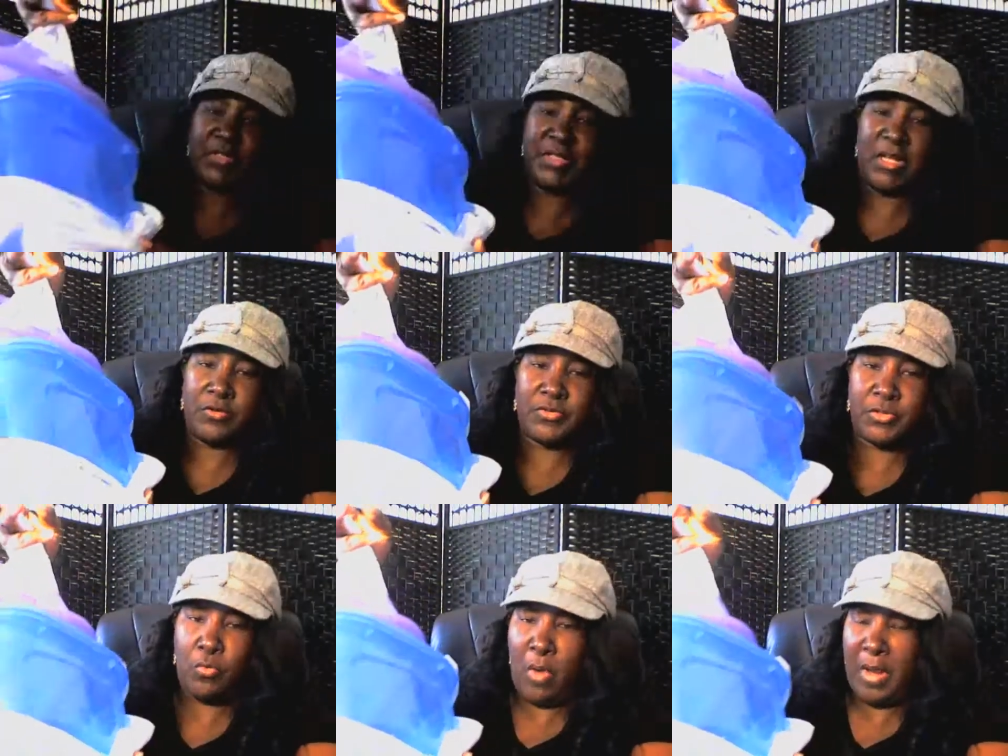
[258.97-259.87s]
use containers
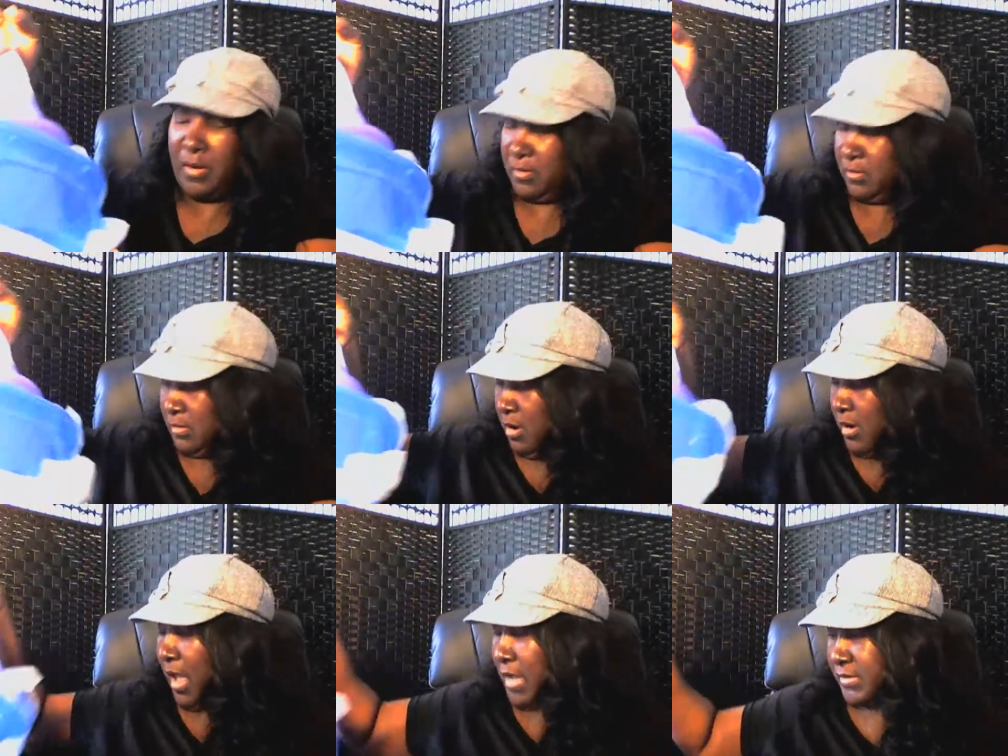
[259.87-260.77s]
quite a
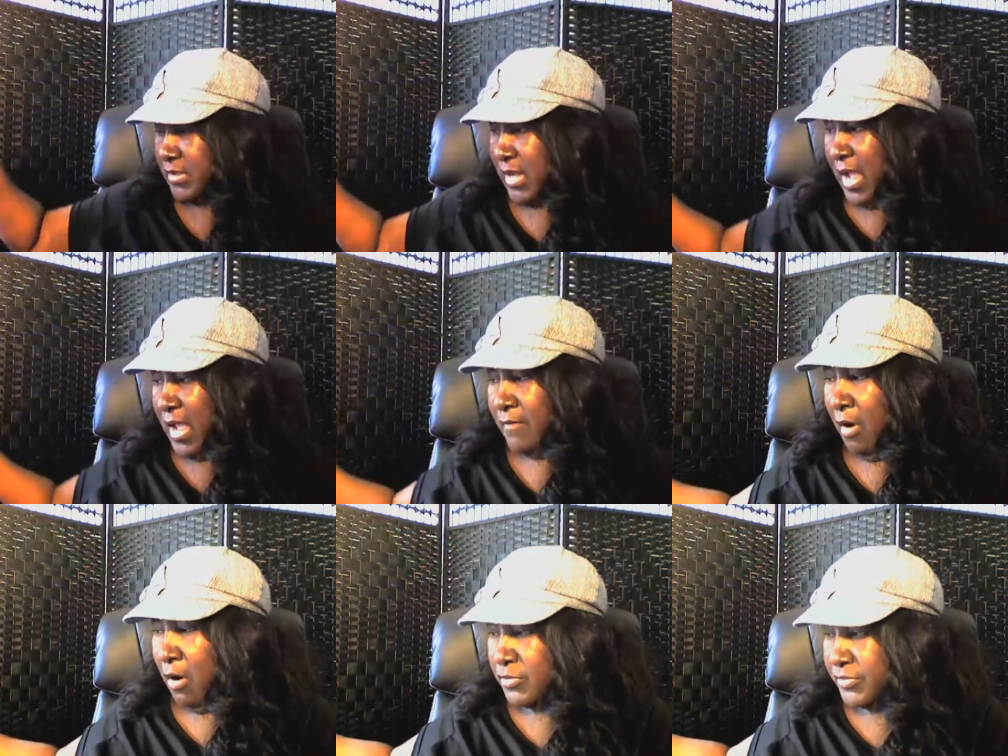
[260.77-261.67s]
lot. I have
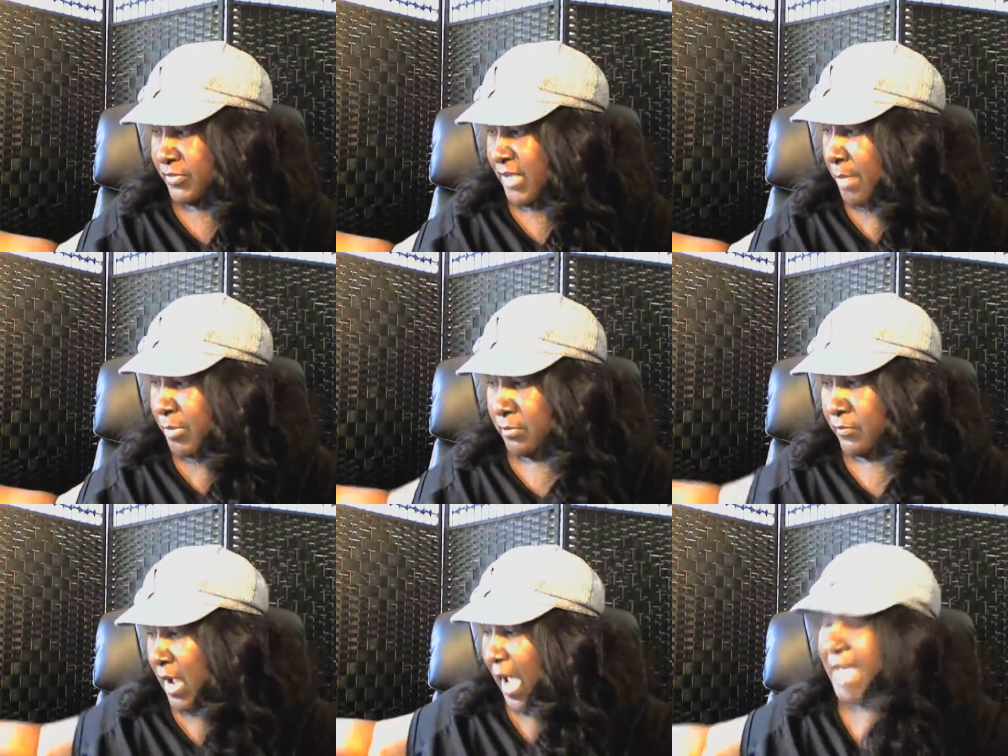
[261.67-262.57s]
all type
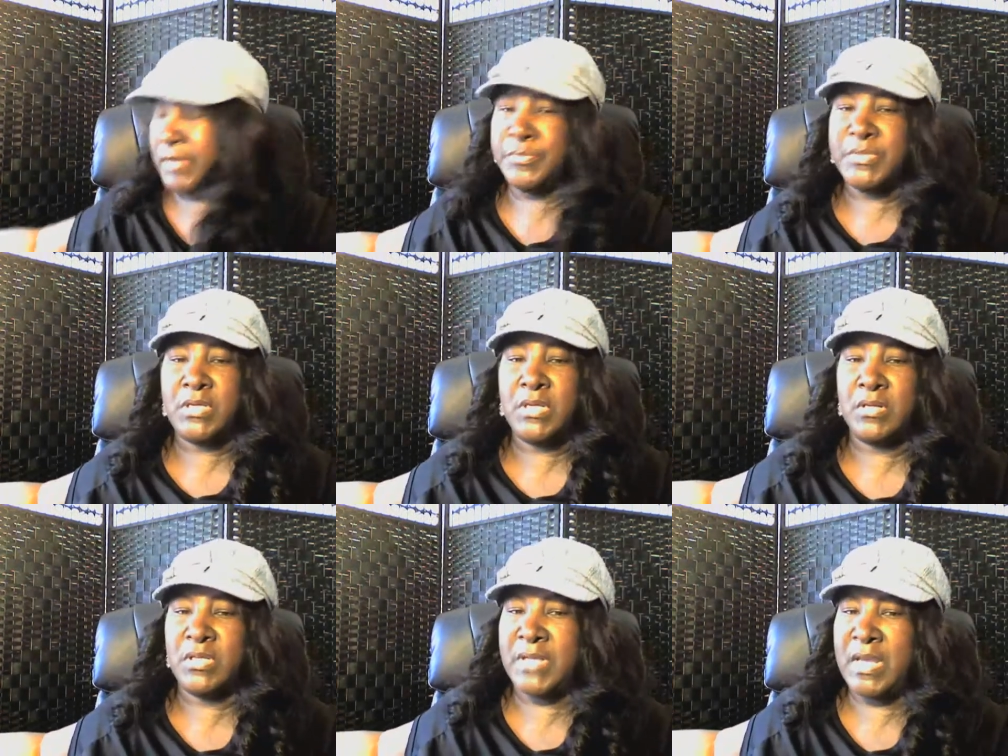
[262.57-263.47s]
of items in
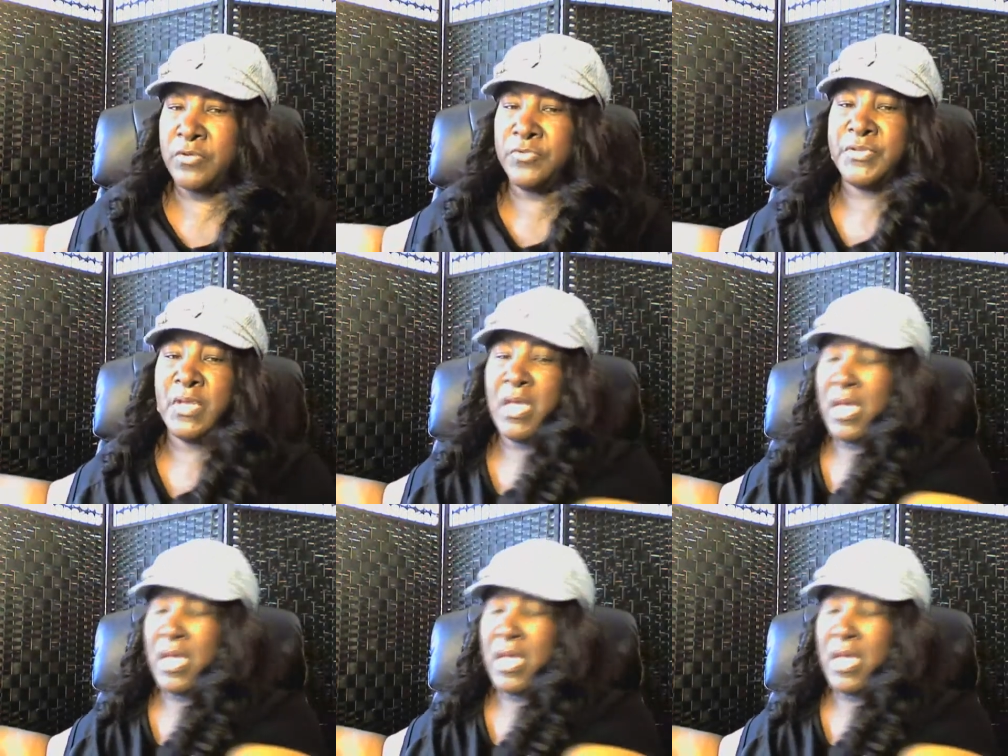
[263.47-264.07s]
containers.